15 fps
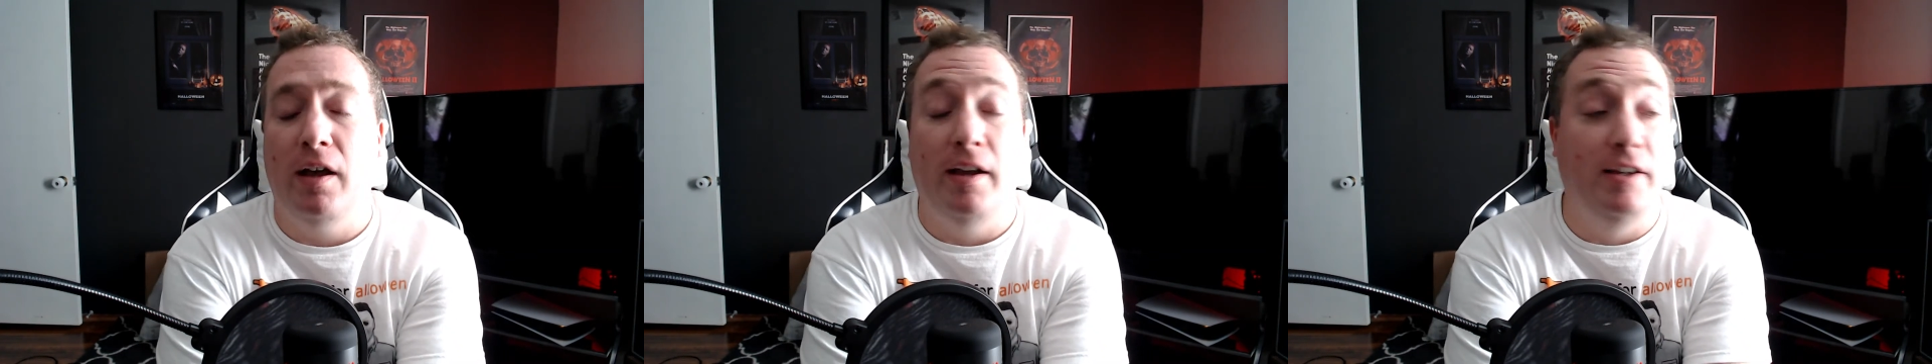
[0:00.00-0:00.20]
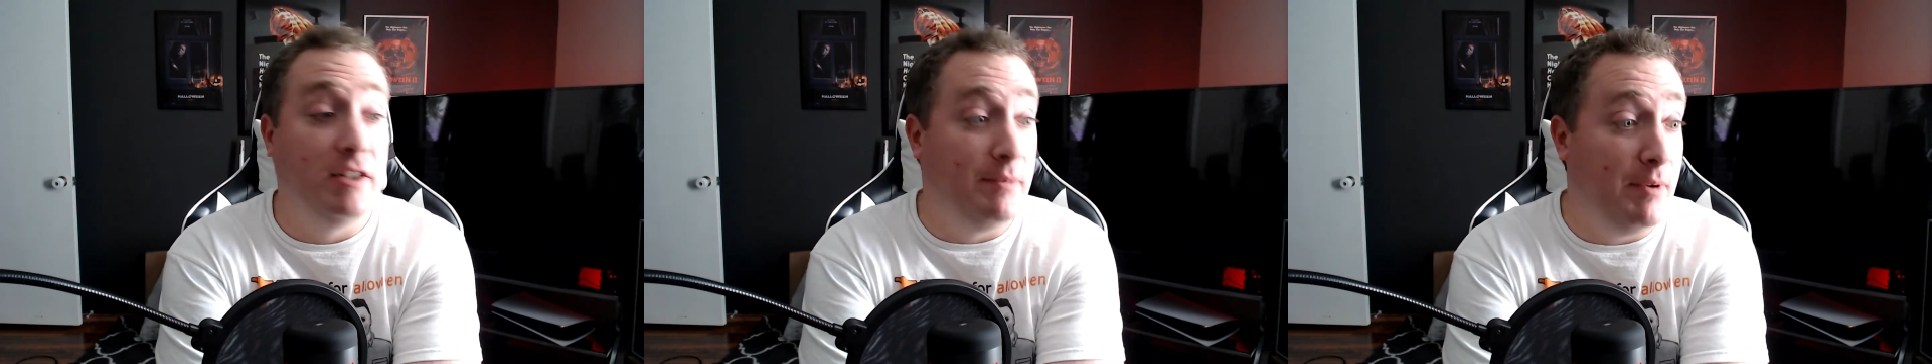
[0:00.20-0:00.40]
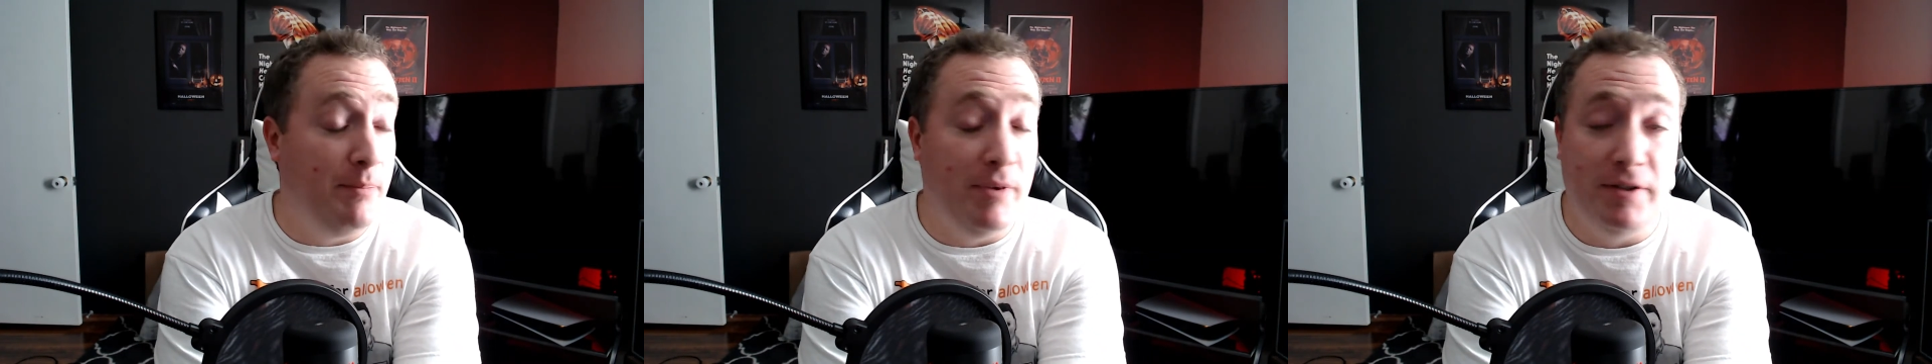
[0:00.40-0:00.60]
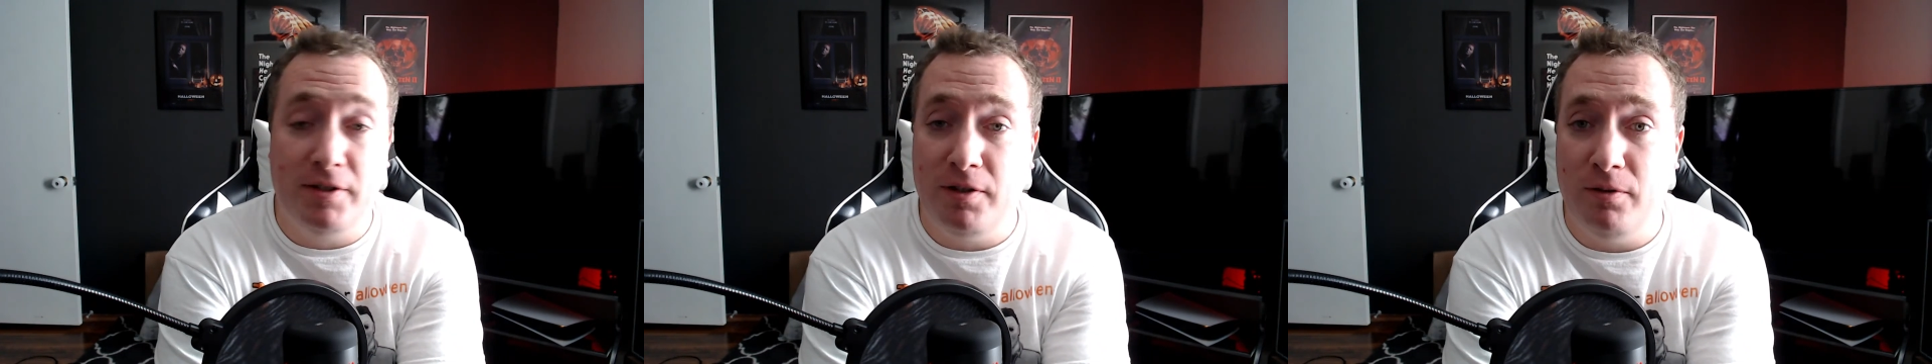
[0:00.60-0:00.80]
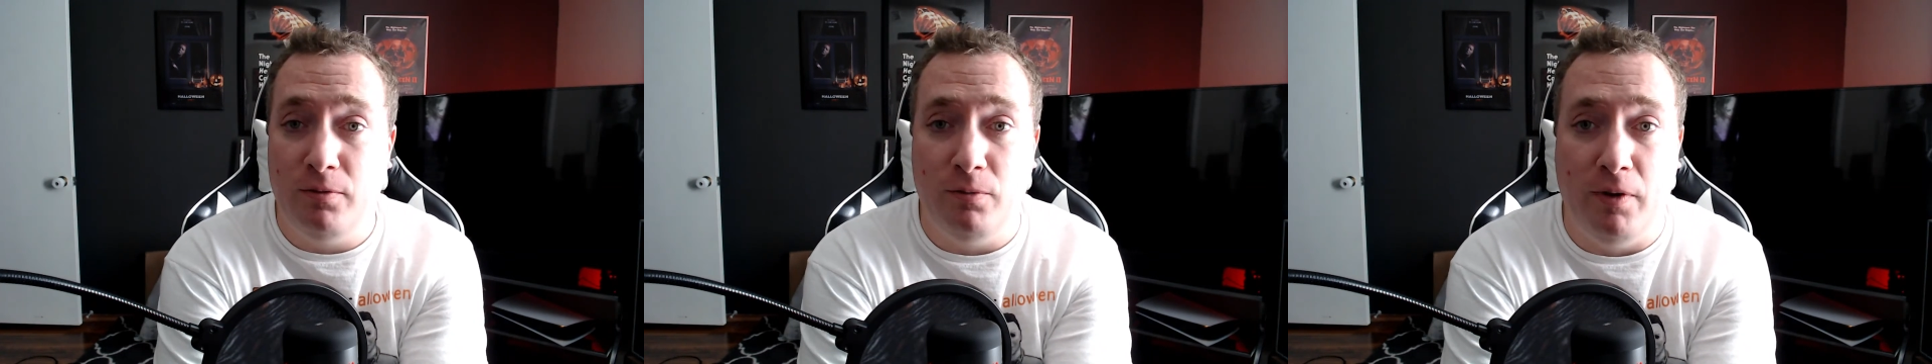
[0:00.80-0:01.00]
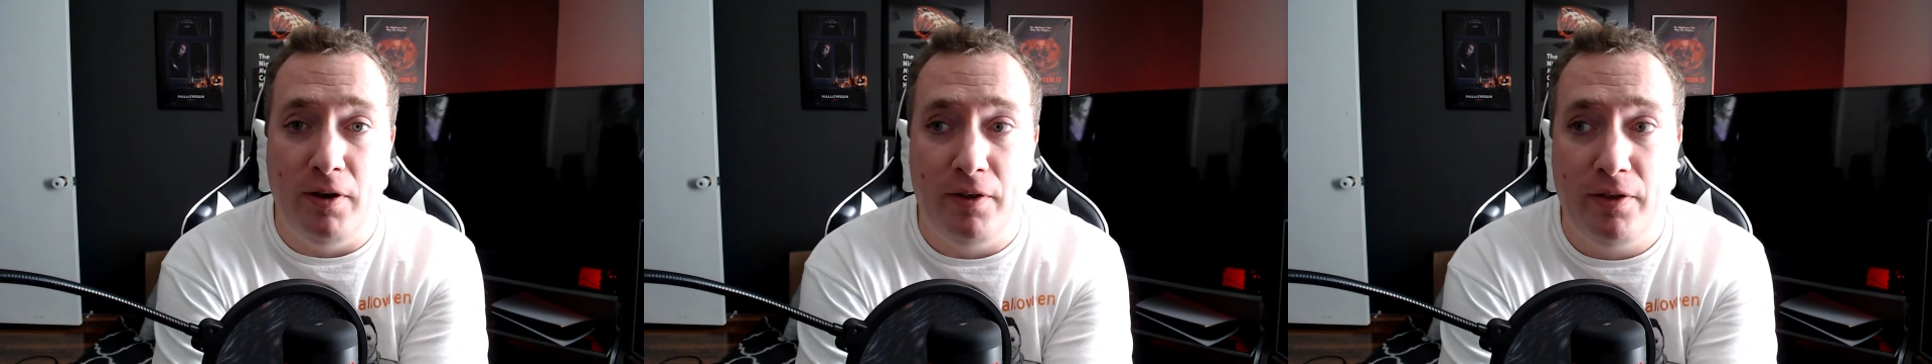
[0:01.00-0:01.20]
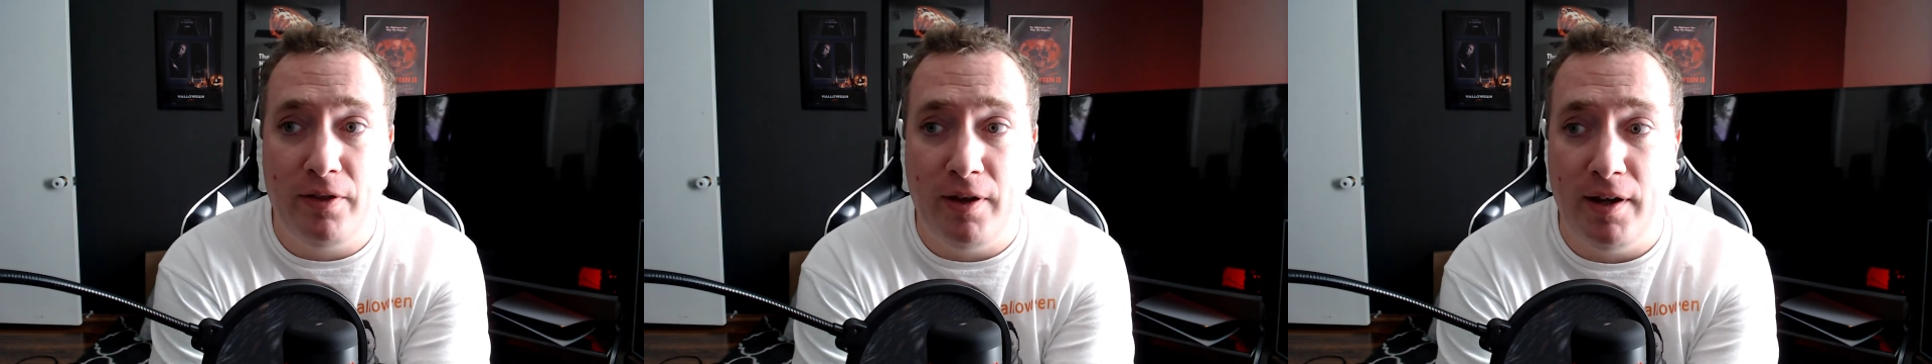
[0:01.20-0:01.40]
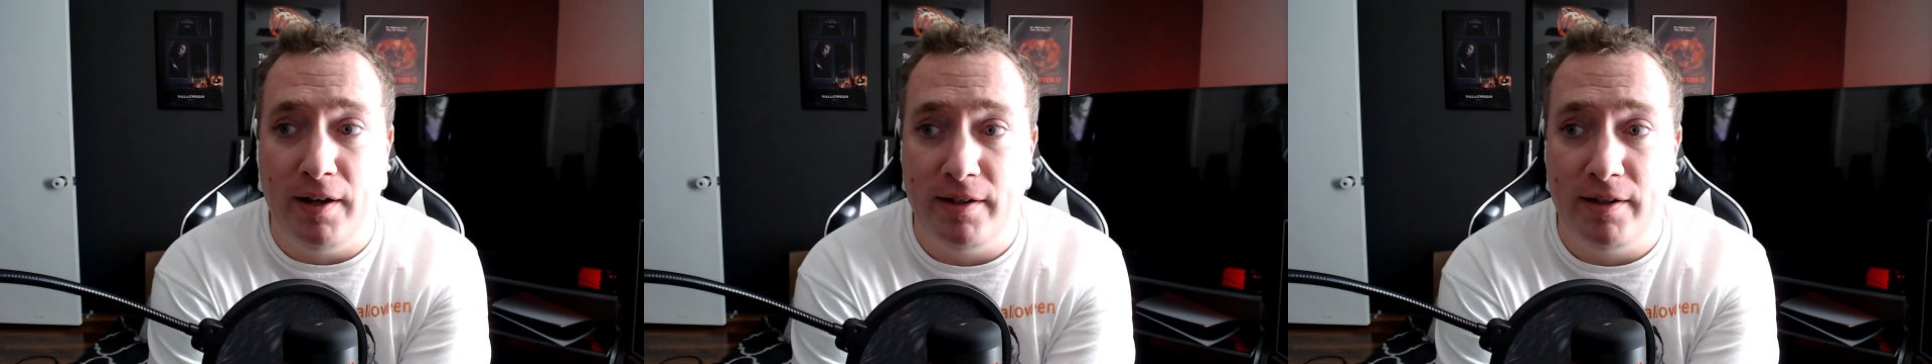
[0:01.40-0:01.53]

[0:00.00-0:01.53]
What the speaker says: He's going to be busy with